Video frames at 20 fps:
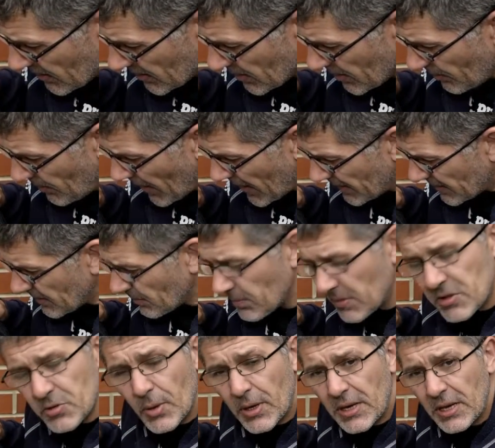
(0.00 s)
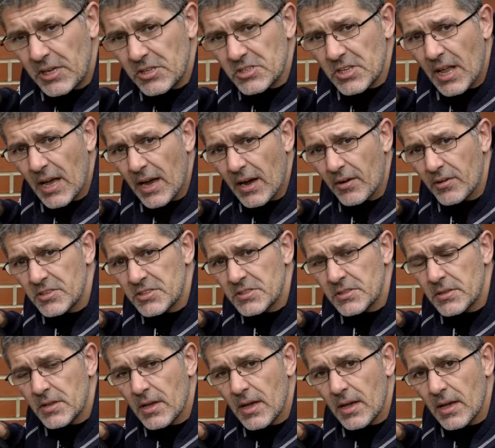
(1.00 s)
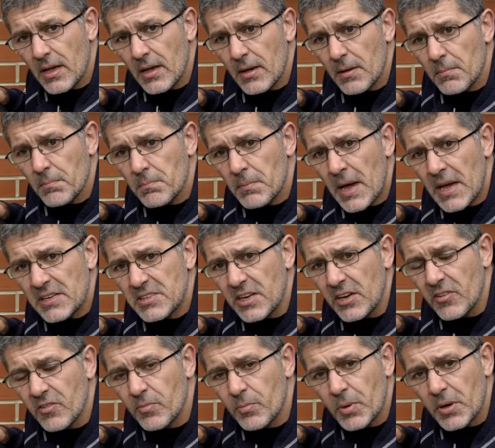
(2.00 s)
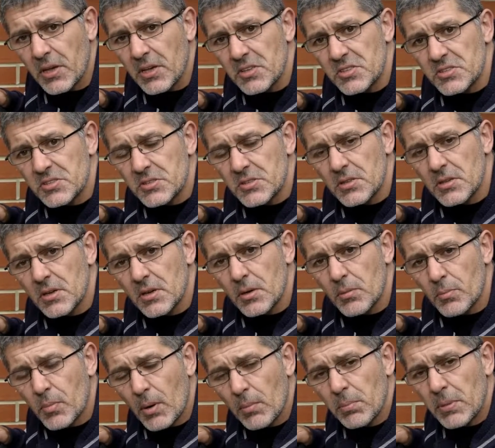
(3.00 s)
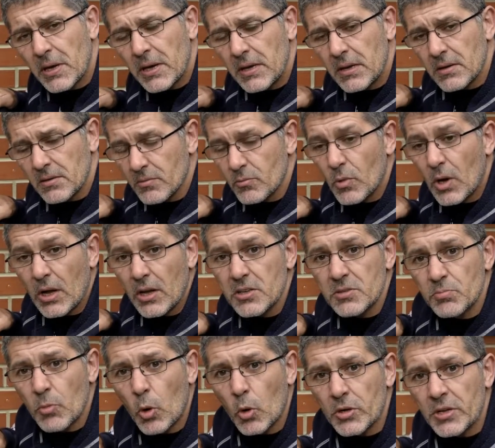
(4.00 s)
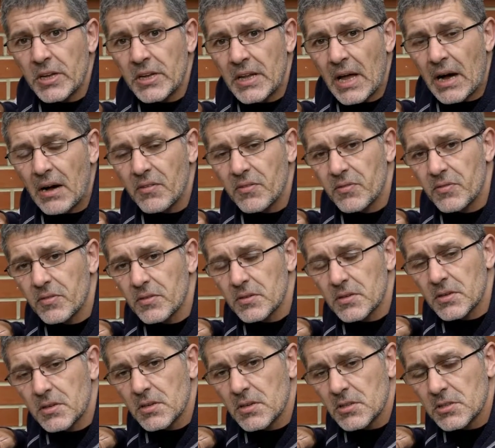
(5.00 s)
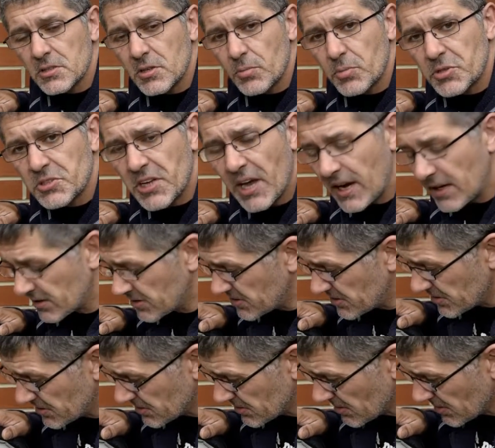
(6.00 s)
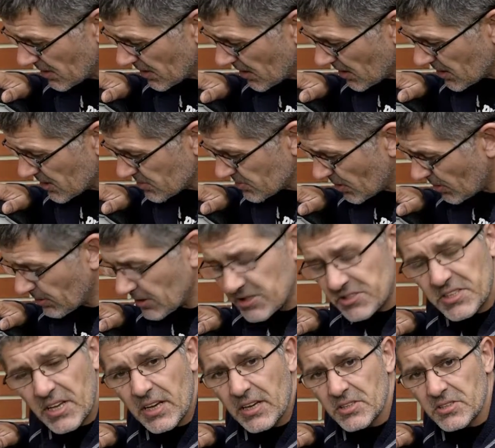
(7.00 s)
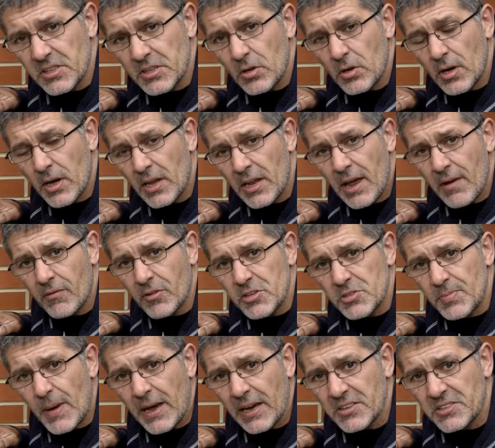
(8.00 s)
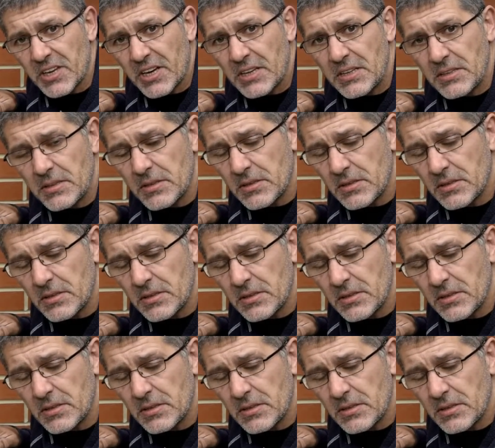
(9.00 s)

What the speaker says: The padding in between each layer isn't massive, but it's probably, well, it's more than enough to protect, probably as thick as an average magazine.